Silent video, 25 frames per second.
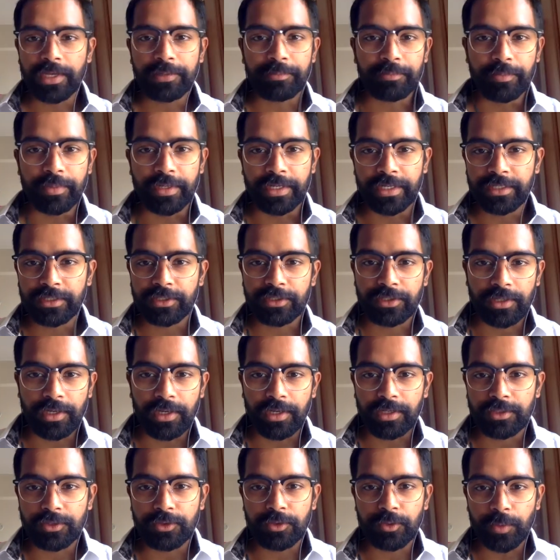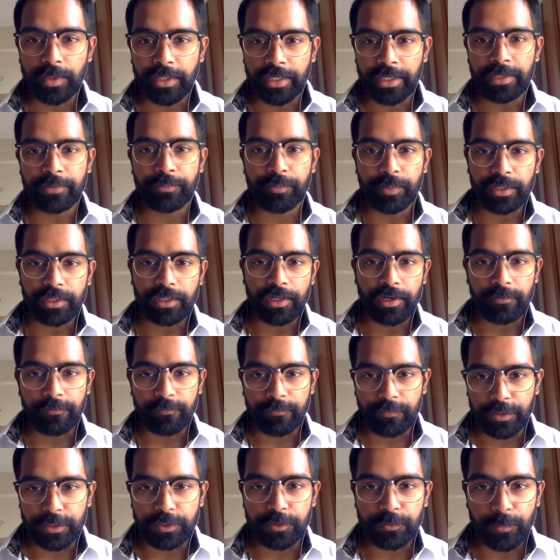Brings us to an end with our
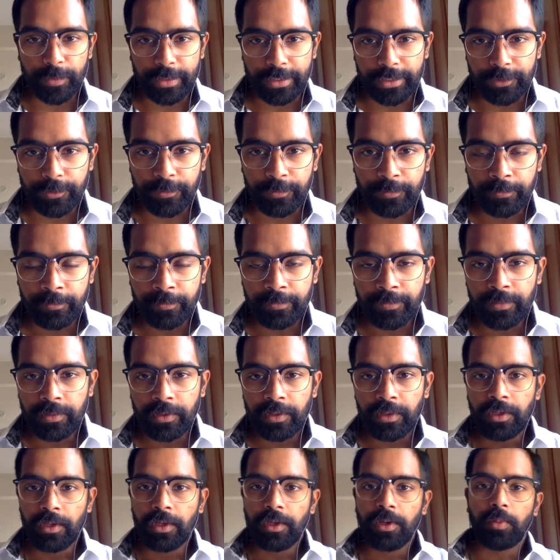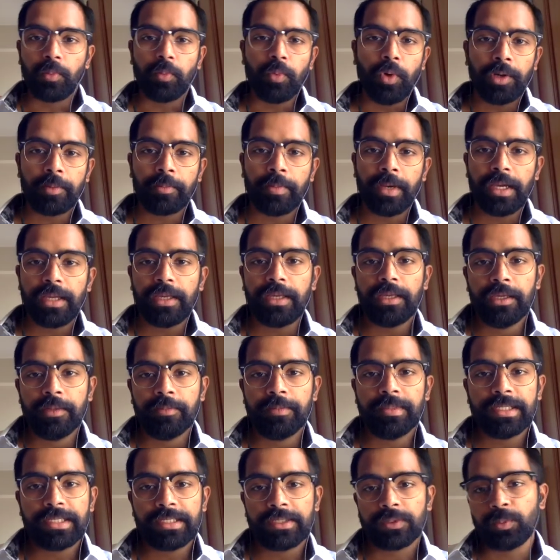first video. What my aim
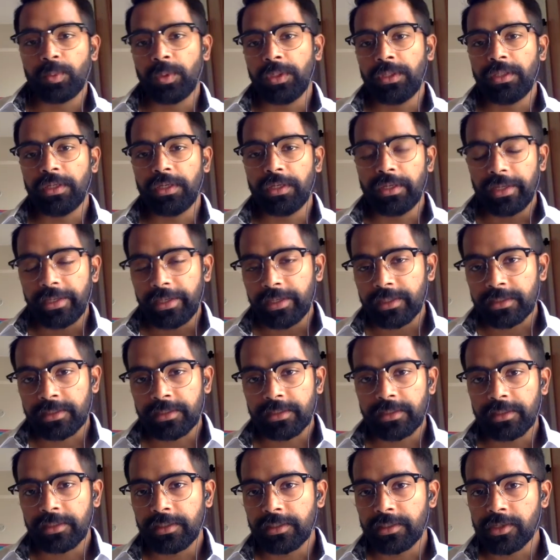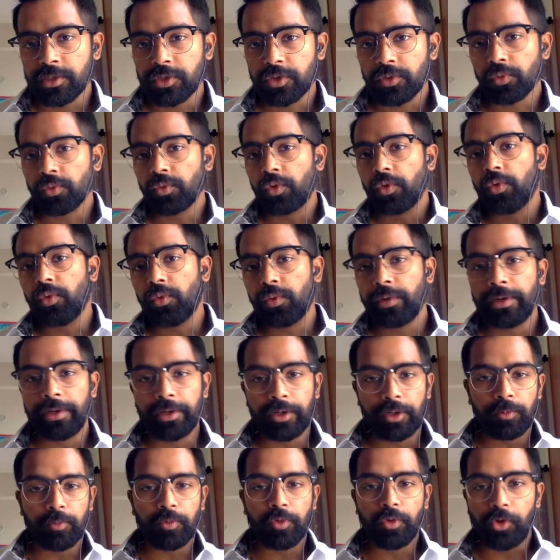is with the next is to go
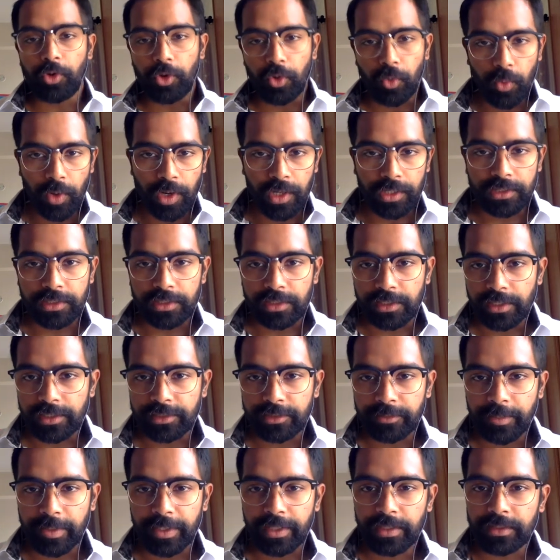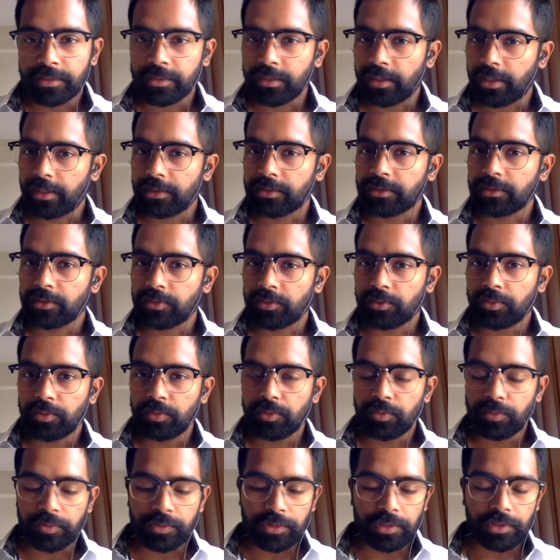into more nuanced aspects as
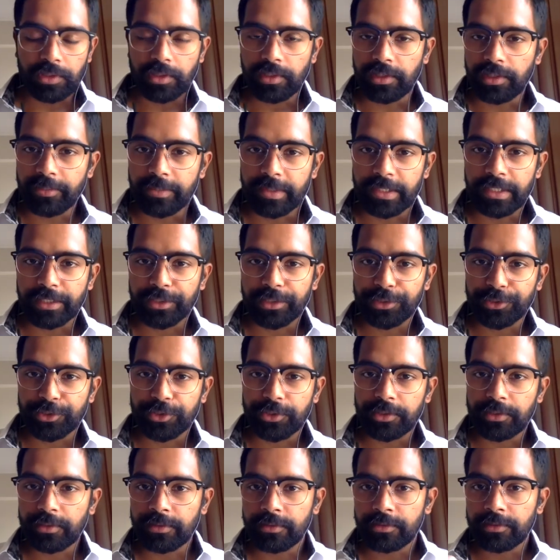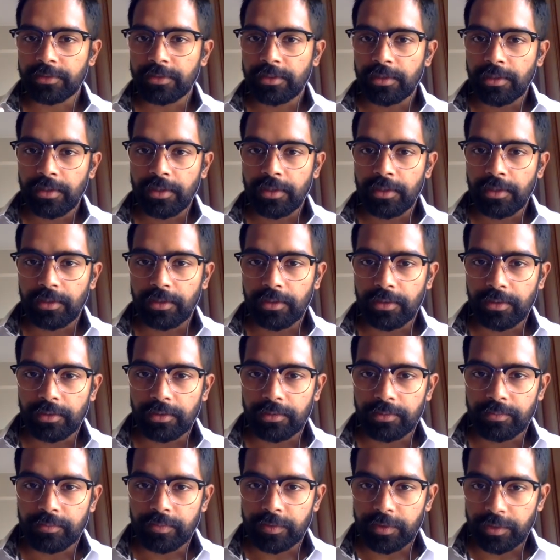to certain limitations,
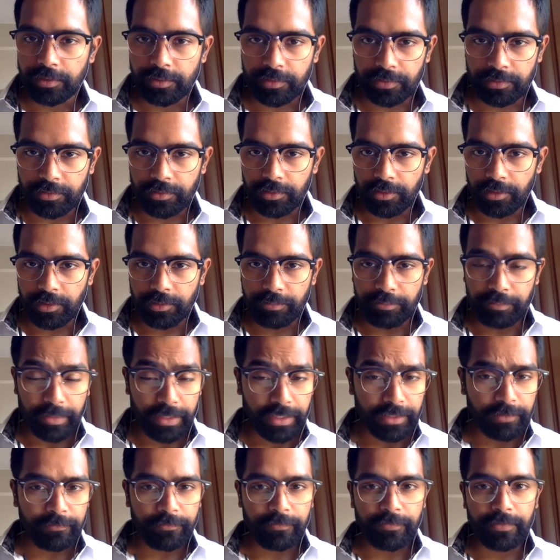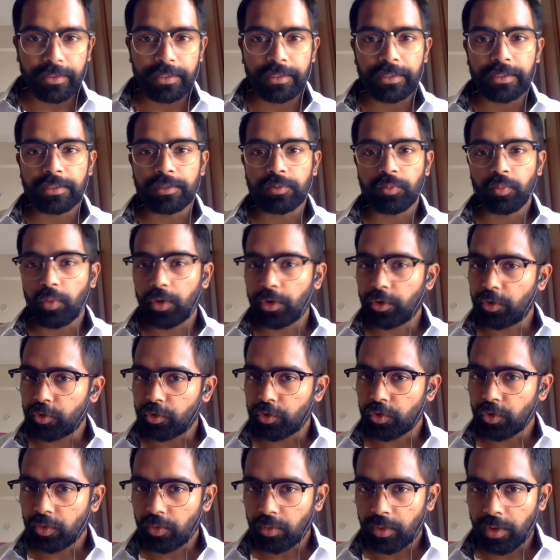certain benefits, what you
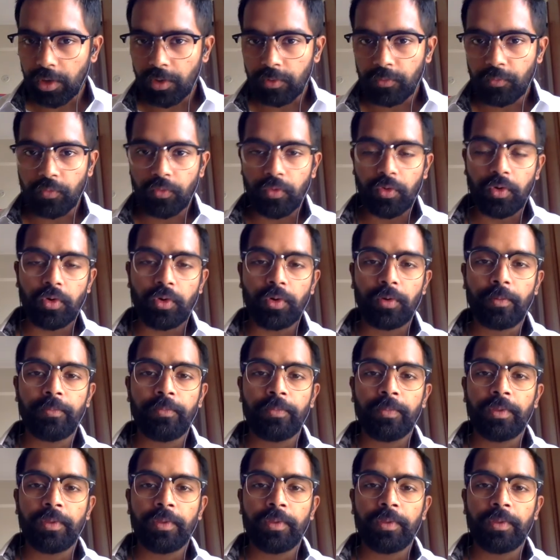should look out for,